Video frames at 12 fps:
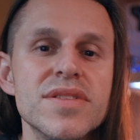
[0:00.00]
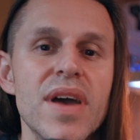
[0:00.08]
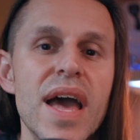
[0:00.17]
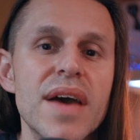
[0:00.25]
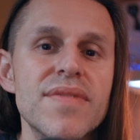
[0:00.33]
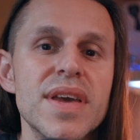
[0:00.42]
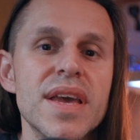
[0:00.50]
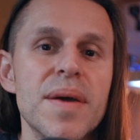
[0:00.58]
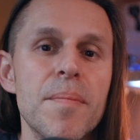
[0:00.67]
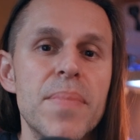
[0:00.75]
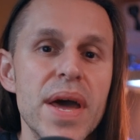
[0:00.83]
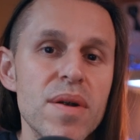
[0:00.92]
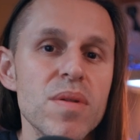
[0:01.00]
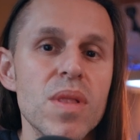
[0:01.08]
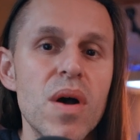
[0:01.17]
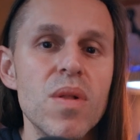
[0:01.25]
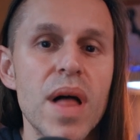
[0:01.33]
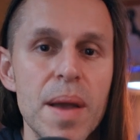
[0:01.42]
So having better
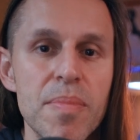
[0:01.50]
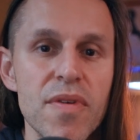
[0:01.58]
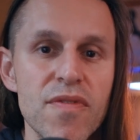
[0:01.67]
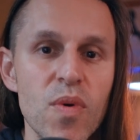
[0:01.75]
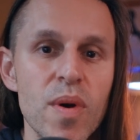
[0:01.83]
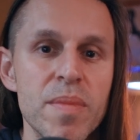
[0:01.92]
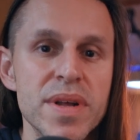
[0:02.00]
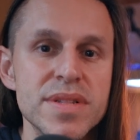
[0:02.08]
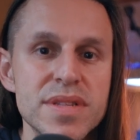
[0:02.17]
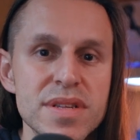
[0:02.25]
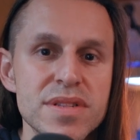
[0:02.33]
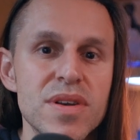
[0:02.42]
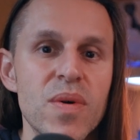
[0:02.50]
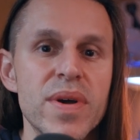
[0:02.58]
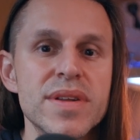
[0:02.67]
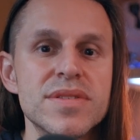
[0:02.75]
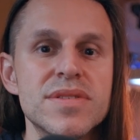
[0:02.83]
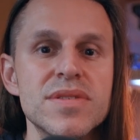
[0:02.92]
low light performance is
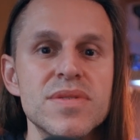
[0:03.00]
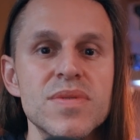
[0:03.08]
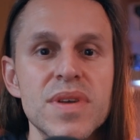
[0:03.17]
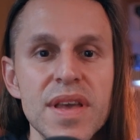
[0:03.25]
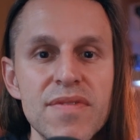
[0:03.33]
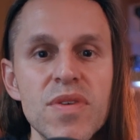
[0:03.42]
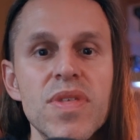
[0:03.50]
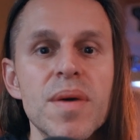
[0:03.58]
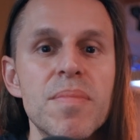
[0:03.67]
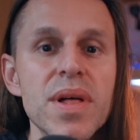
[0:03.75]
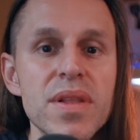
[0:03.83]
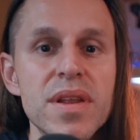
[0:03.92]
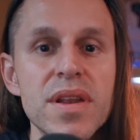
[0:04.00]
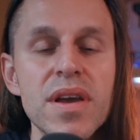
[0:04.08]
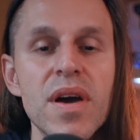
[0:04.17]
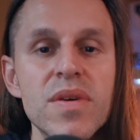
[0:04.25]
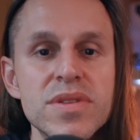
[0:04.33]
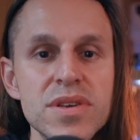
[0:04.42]
going to give you the ability to
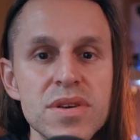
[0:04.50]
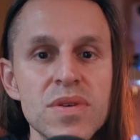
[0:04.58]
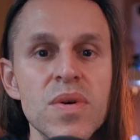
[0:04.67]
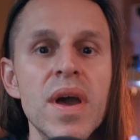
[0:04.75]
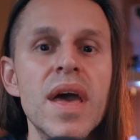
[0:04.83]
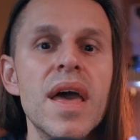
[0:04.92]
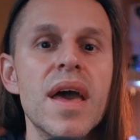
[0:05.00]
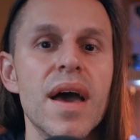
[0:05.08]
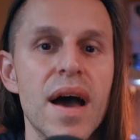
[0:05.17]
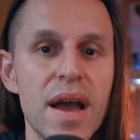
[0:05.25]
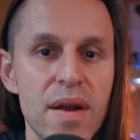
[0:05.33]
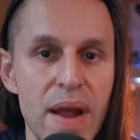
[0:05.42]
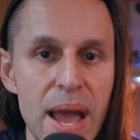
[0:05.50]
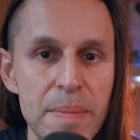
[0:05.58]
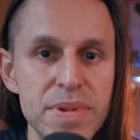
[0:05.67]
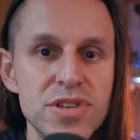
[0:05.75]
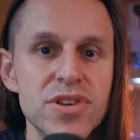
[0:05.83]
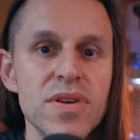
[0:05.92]
go to a higher
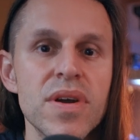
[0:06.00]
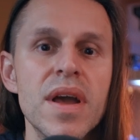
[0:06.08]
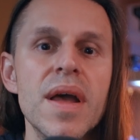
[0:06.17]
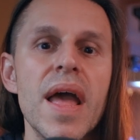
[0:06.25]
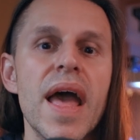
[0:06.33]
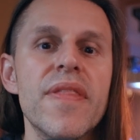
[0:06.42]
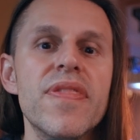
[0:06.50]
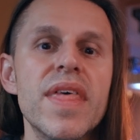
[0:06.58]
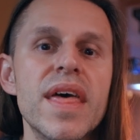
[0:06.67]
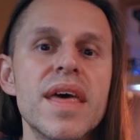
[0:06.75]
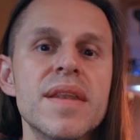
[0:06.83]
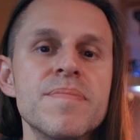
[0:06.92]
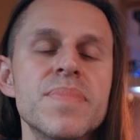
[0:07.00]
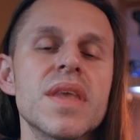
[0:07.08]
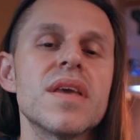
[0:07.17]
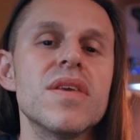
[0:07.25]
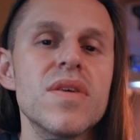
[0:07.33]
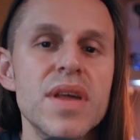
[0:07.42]
aperture, and then
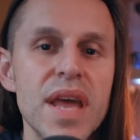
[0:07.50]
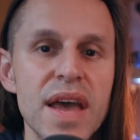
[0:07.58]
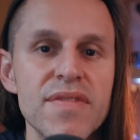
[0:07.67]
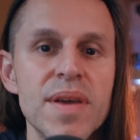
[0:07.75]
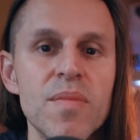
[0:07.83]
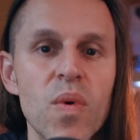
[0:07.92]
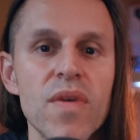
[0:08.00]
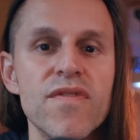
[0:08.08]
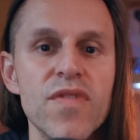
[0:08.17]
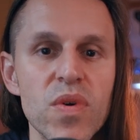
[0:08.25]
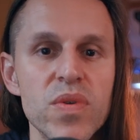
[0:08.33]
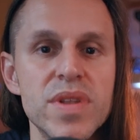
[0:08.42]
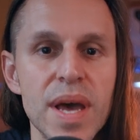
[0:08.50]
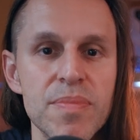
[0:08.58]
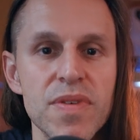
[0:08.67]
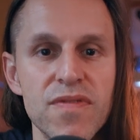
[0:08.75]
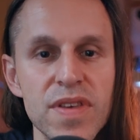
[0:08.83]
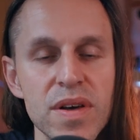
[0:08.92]
you can have a more full
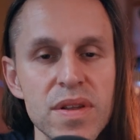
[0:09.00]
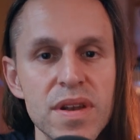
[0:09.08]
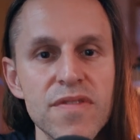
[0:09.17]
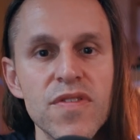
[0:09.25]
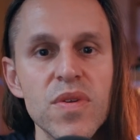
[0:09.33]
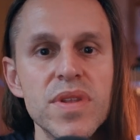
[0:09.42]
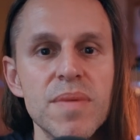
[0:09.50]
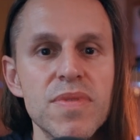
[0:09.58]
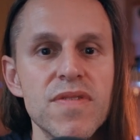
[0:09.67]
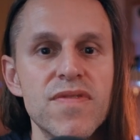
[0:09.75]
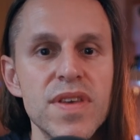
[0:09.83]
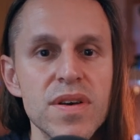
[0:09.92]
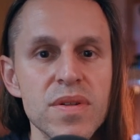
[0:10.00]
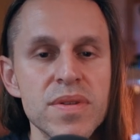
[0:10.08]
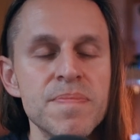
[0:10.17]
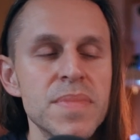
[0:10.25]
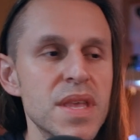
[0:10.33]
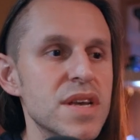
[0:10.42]
depth of field. And a full depth of
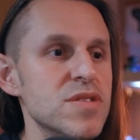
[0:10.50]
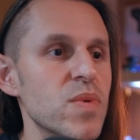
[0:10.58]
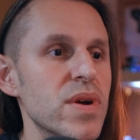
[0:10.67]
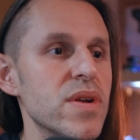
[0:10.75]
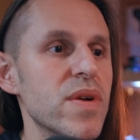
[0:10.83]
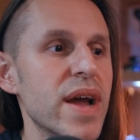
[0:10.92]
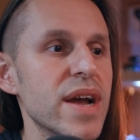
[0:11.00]
field is where you're